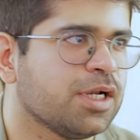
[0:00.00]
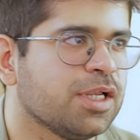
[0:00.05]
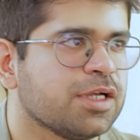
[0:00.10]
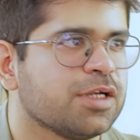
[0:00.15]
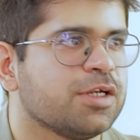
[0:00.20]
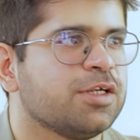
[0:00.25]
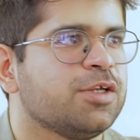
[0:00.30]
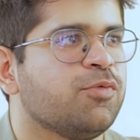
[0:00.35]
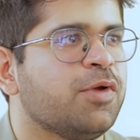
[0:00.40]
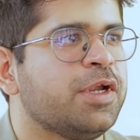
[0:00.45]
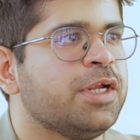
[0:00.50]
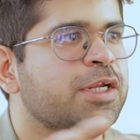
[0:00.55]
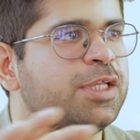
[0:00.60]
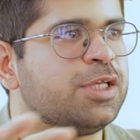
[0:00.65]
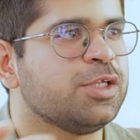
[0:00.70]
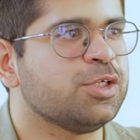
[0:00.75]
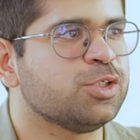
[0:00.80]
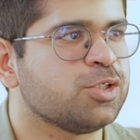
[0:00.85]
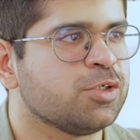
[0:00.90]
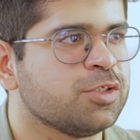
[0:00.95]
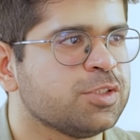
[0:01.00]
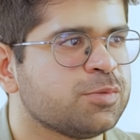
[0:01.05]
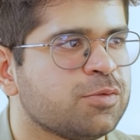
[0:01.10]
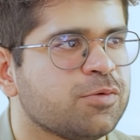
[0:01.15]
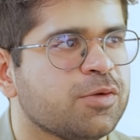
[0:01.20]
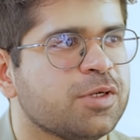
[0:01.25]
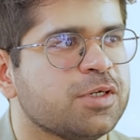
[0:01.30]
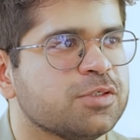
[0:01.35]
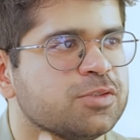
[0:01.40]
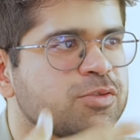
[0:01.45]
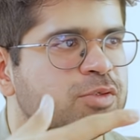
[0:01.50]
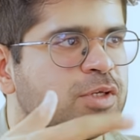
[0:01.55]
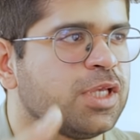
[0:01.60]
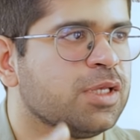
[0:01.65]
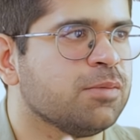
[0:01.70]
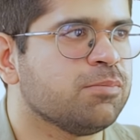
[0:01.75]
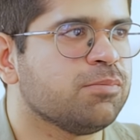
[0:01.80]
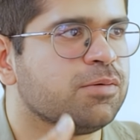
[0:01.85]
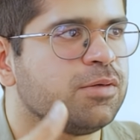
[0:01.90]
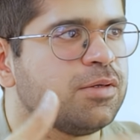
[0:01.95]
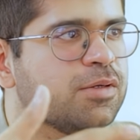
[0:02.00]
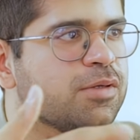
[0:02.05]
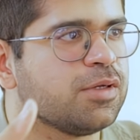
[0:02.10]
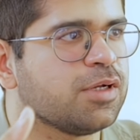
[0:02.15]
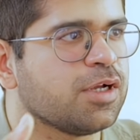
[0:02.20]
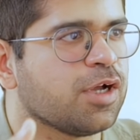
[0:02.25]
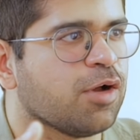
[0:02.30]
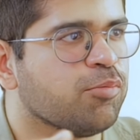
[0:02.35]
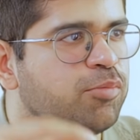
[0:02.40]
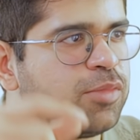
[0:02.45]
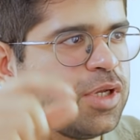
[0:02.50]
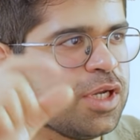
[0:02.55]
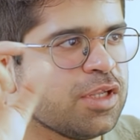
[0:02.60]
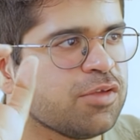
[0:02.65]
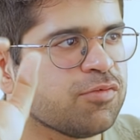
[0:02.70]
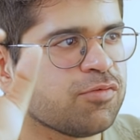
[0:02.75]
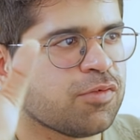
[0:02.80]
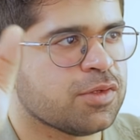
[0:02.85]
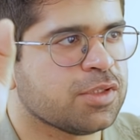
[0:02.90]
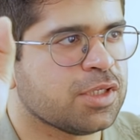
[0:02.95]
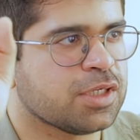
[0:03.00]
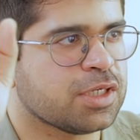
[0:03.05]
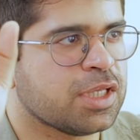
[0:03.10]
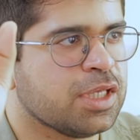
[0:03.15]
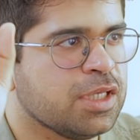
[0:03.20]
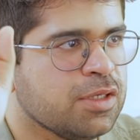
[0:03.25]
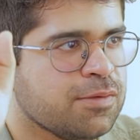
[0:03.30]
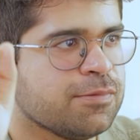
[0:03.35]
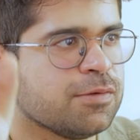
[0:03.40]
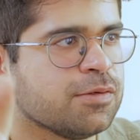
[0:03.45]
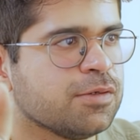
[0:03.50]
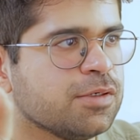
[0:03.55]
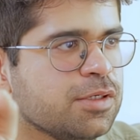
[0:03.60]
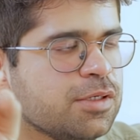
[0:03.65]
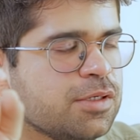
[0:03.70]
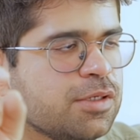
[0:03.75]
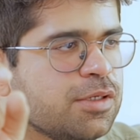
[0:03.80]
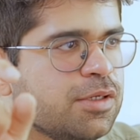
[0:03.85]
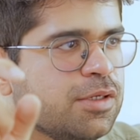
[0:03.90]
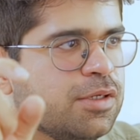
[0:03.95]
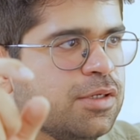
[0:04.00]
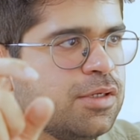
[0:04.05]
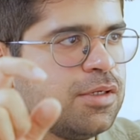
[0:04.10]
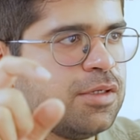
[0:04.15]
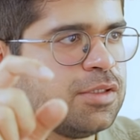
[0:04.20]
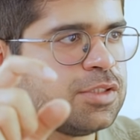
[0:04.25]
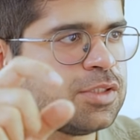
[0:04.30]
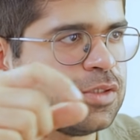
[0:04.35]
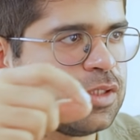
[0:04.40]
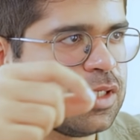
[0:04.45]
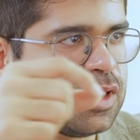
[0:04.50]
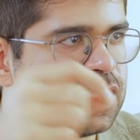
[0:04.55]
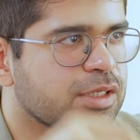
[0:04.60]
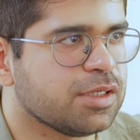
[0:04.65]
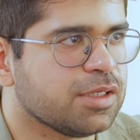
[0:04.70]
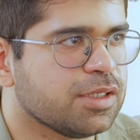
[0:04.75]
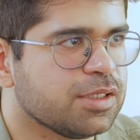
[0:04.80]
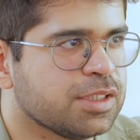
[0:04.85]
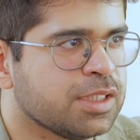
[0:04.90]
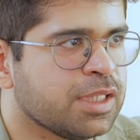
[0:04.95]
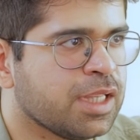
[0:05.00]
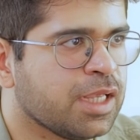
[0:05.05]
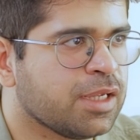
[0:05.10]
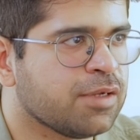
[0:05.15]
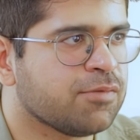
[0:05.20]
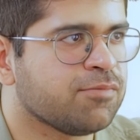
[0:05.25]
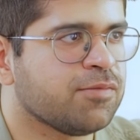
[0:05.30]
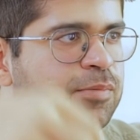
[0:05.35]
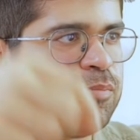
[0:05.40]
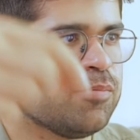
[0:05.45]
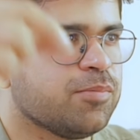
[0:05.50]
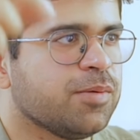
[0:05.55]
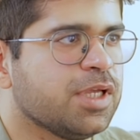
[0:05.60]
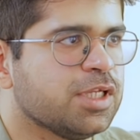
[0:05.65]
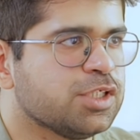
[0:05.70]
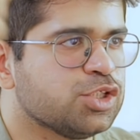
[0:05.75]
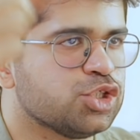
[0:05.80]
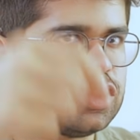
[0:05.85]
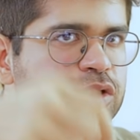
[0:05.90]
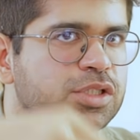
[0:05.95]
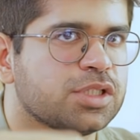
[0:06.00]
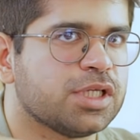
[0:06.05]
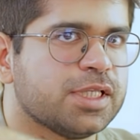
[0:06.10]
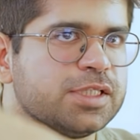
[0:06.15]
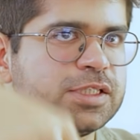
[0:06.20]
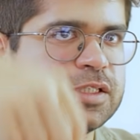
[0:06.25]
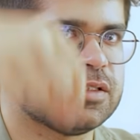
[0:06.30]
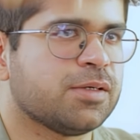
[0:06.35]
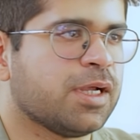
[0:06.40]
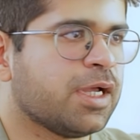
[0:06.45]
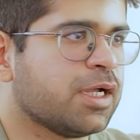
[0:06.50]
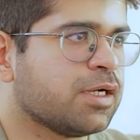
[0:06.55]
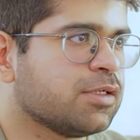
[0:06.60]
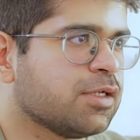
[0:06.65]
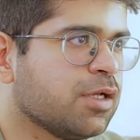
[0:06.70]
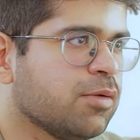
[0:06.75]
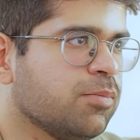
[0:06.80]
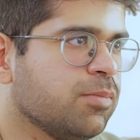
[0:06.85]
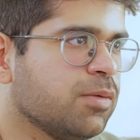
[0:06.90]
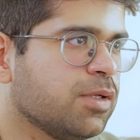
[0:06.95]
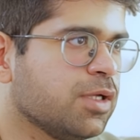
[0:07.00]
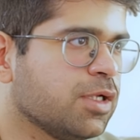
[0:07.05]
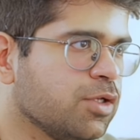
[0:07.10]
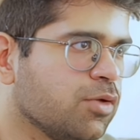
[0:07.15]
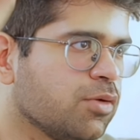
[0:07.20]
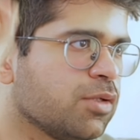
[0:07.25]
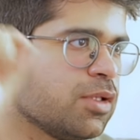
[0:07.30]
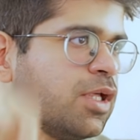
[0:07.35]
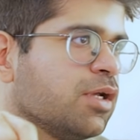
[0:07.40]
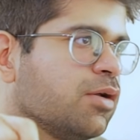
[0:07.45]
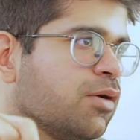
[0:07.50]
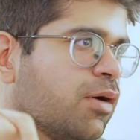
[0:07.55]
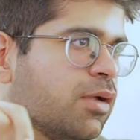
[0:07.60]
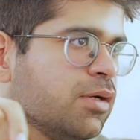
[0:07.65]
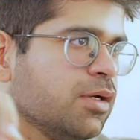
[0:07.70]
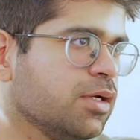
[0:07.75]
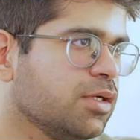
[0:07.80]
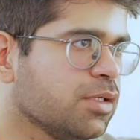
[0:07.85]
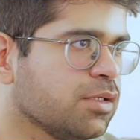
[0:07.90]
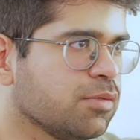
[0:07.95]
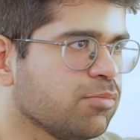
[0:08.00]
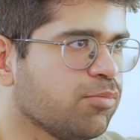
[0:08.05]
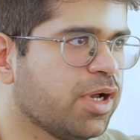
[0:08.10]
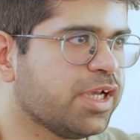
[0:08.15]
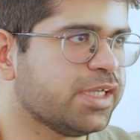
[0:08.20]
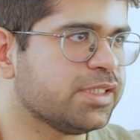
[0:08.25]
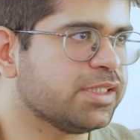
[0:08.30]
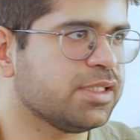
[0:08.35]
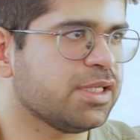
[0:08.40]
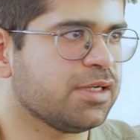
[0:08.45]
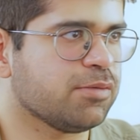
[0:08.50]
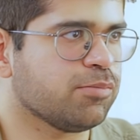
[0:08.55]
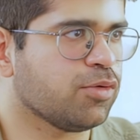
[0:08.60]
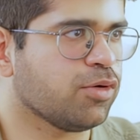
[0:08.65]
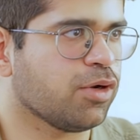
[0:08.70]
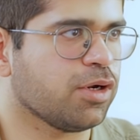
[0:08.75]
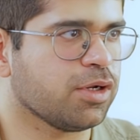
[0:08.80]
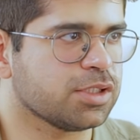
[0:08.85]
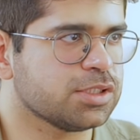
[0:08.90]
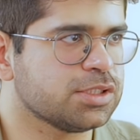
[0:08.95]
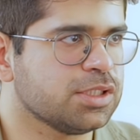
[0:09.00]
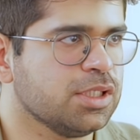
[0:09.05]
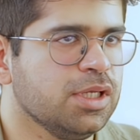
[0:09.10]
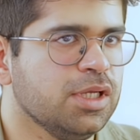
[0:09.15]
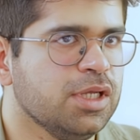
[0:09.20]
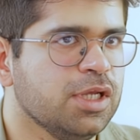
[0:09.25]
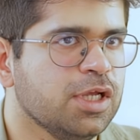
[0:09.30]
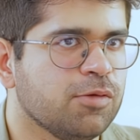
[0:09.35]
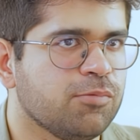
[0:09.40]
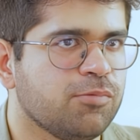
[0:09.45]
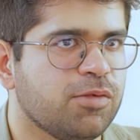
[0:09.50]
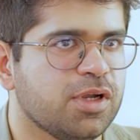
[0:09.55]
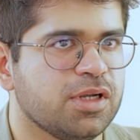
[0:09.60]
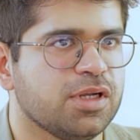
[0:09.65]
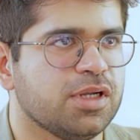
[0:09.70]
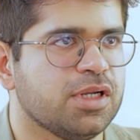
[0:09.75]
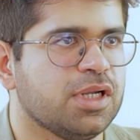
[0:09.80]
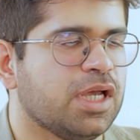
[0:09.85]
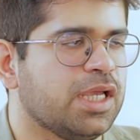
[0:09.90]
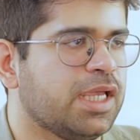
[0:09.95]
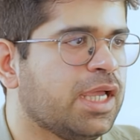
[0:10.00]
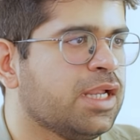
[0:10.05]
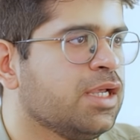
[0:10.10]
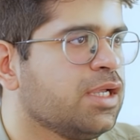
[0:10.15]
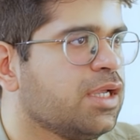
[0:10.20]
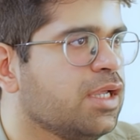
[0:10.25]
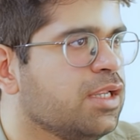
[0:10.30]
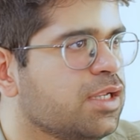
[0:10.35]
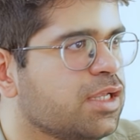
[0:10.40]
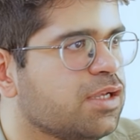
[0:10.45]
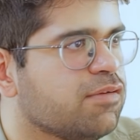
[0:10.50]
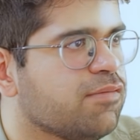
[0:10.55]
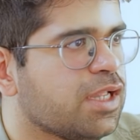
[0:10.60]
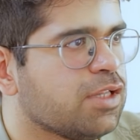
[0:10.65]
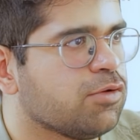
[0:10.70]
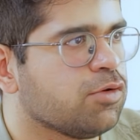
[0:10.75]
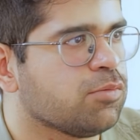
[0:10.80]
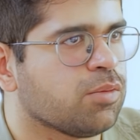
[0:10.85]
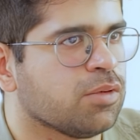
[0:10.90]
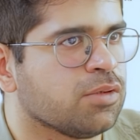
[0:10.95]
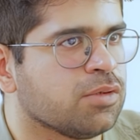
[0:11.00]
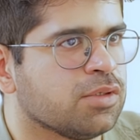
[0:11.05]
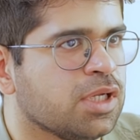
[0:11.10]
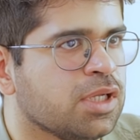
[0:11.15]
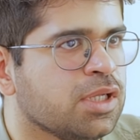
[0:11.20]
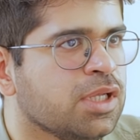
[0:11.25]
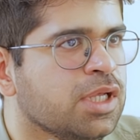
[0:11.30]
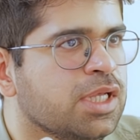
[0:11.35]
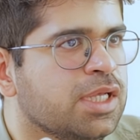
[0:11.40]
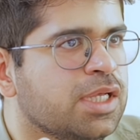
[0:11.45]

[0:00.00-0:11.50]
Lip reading: There are like 20 insurance providers who keep competing for that keyword so that their web page gets ranked up and you click on it and buy their products. But na enak enna evaluate panna